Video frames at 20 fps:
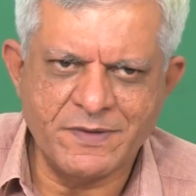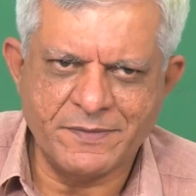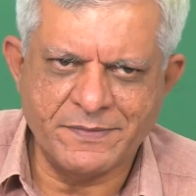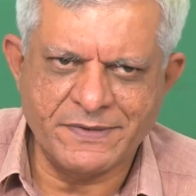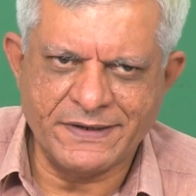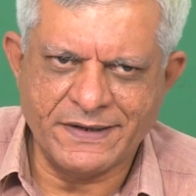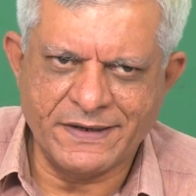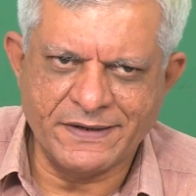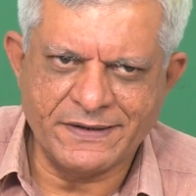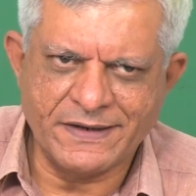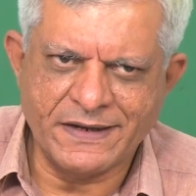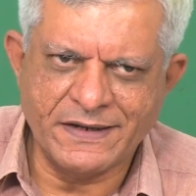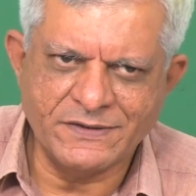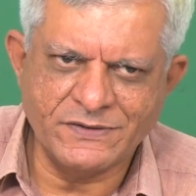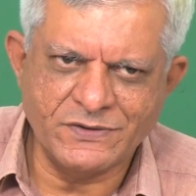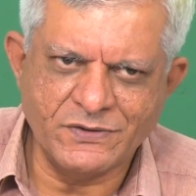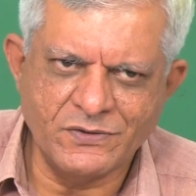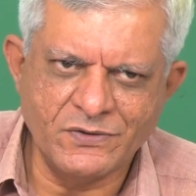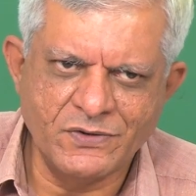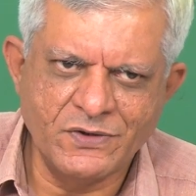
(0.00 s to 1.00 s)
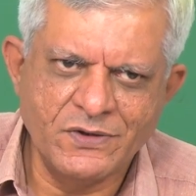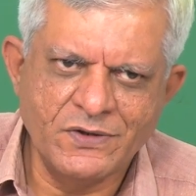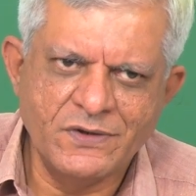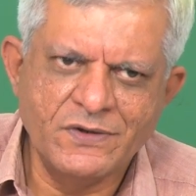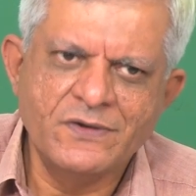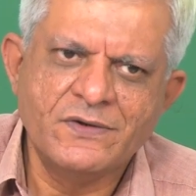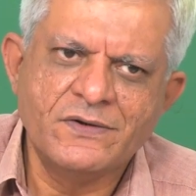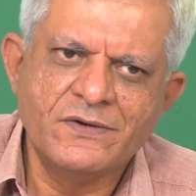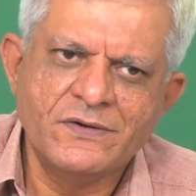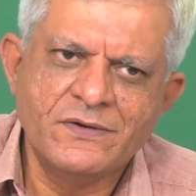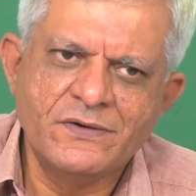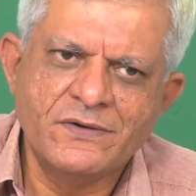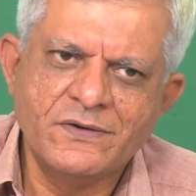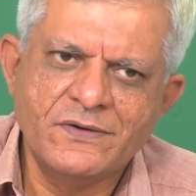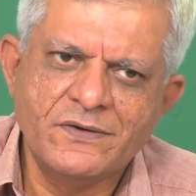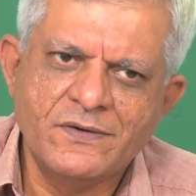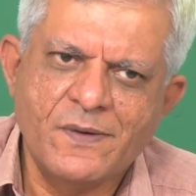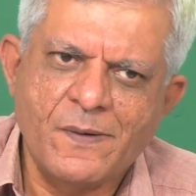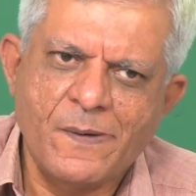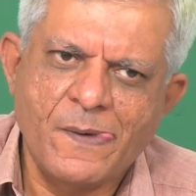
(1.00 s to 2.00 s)
memory and tells you
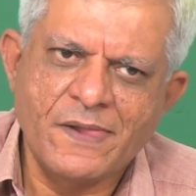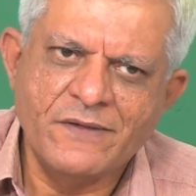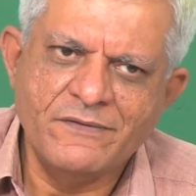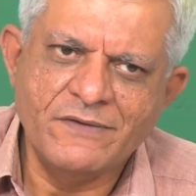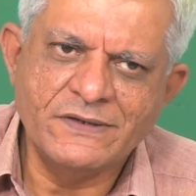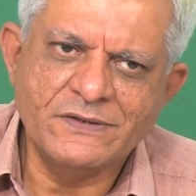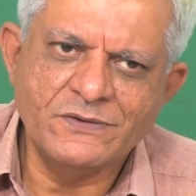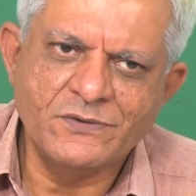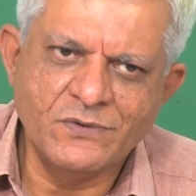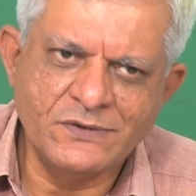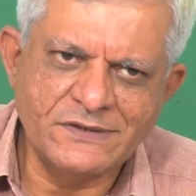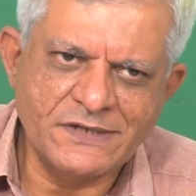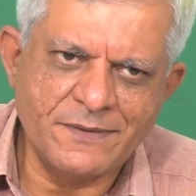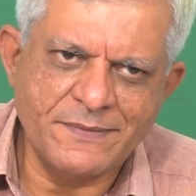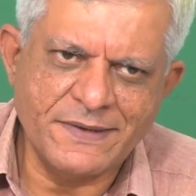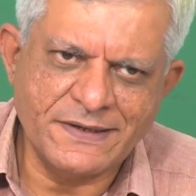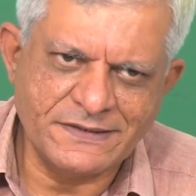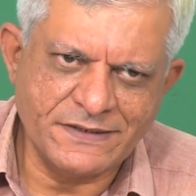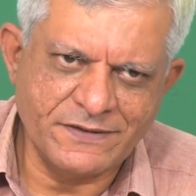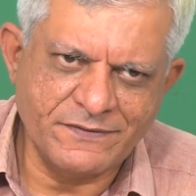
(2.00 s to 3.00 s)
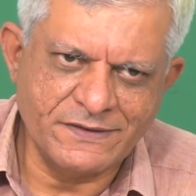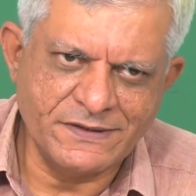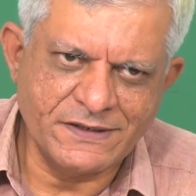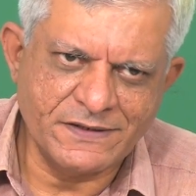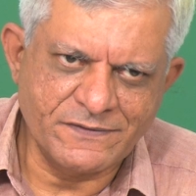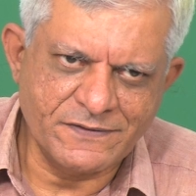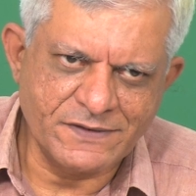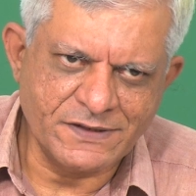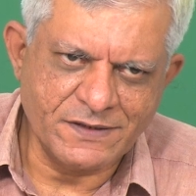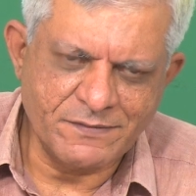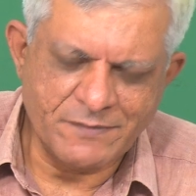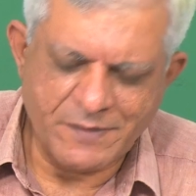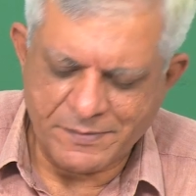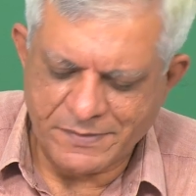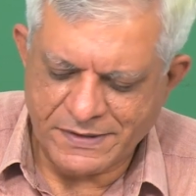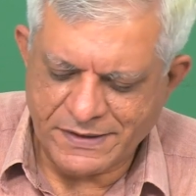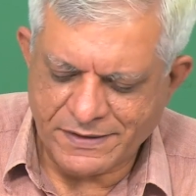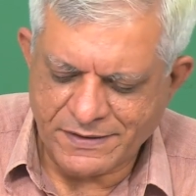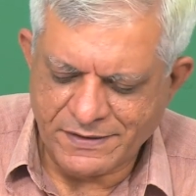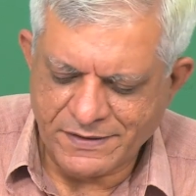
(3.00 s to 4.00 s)
which rules are matching with that working
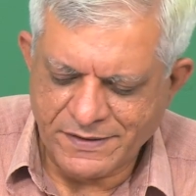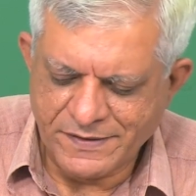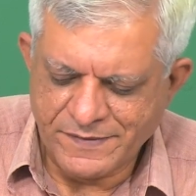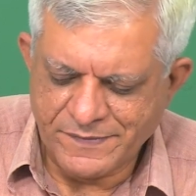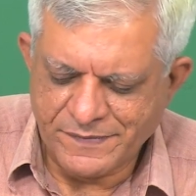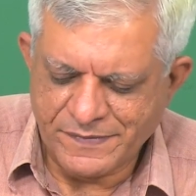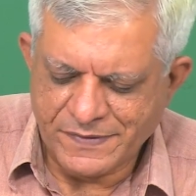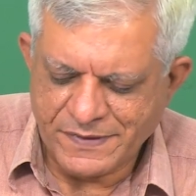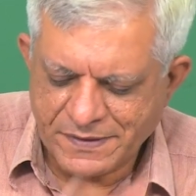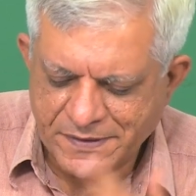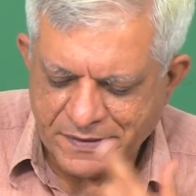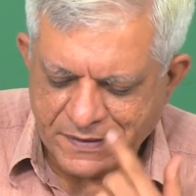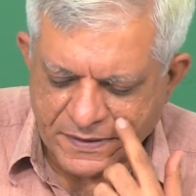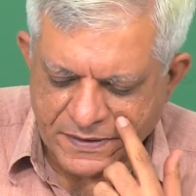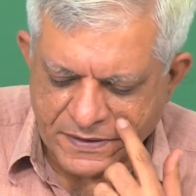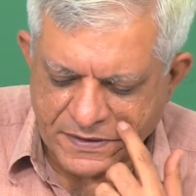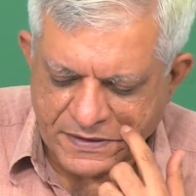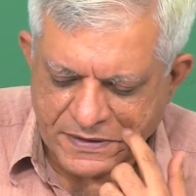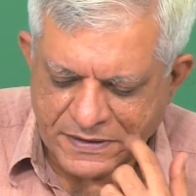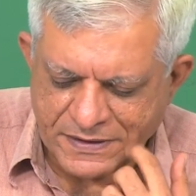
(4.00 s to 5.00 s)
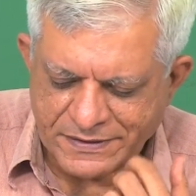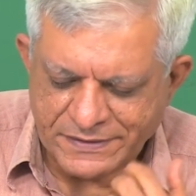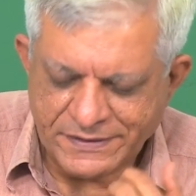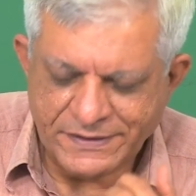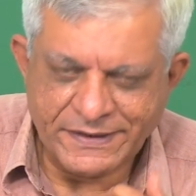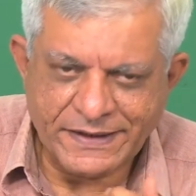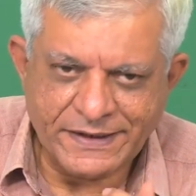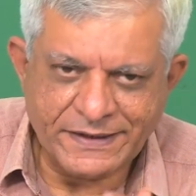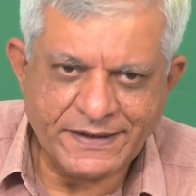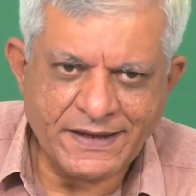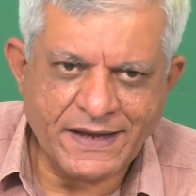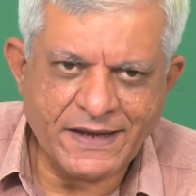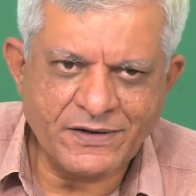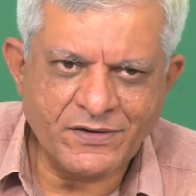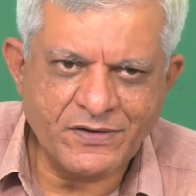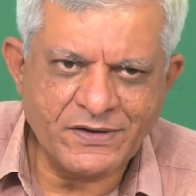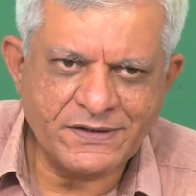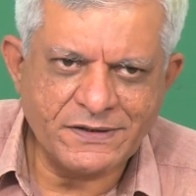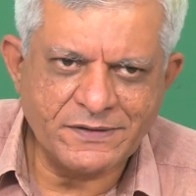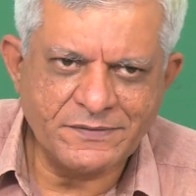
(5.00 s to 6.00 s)
memory. The Rete
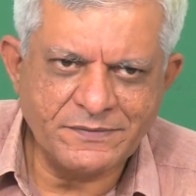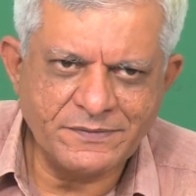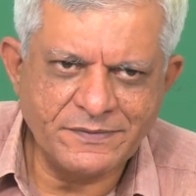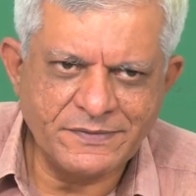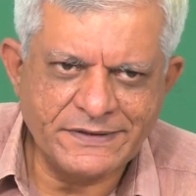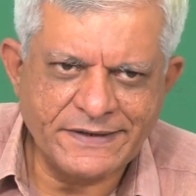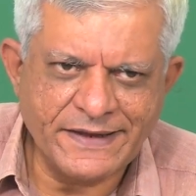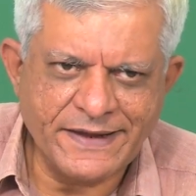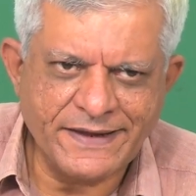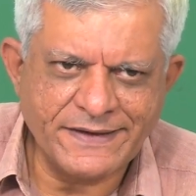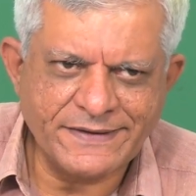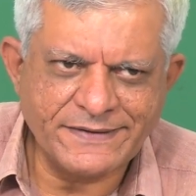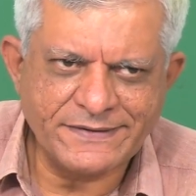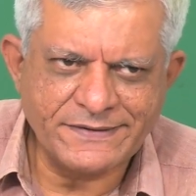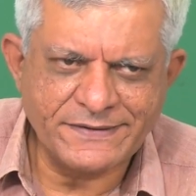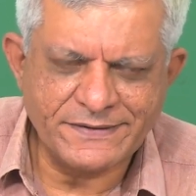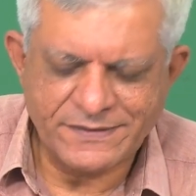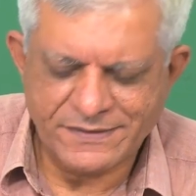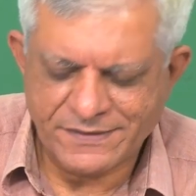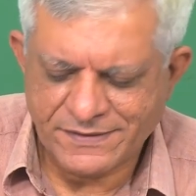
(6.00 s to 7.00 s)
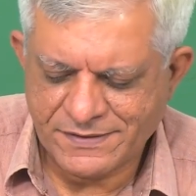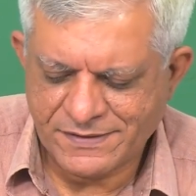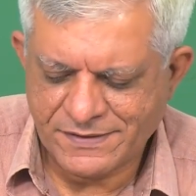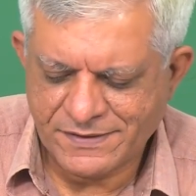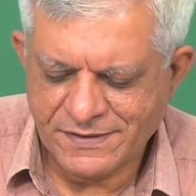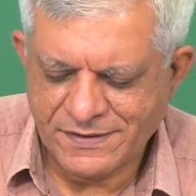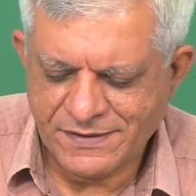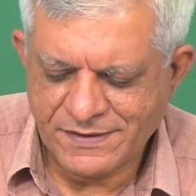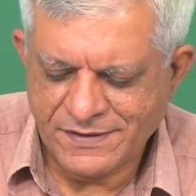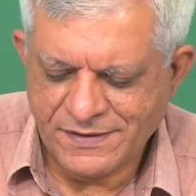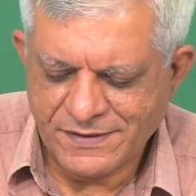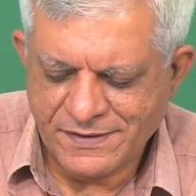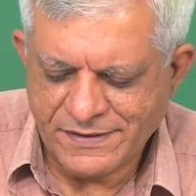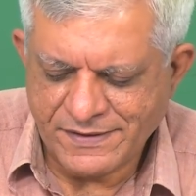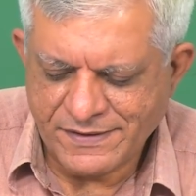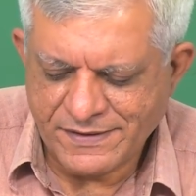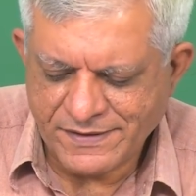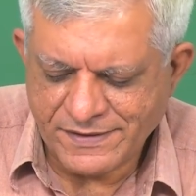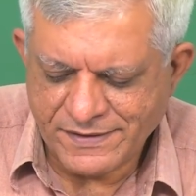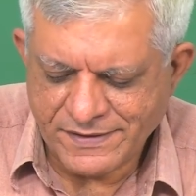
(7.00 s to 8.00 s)
algorithm takes
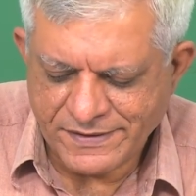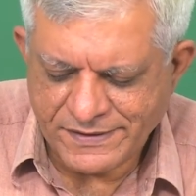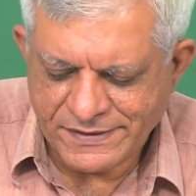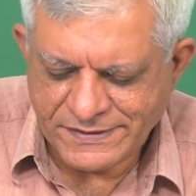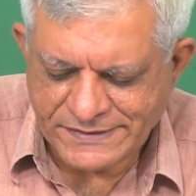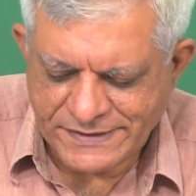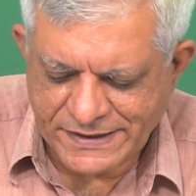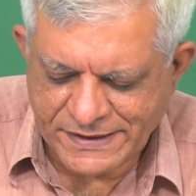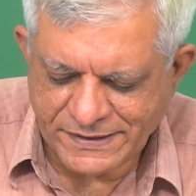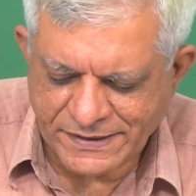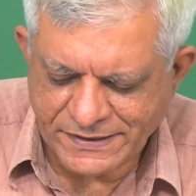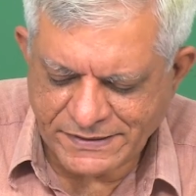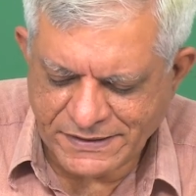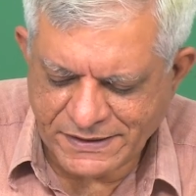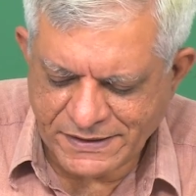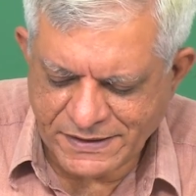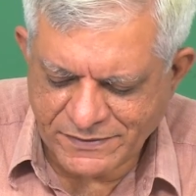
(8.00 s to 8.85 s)
changes in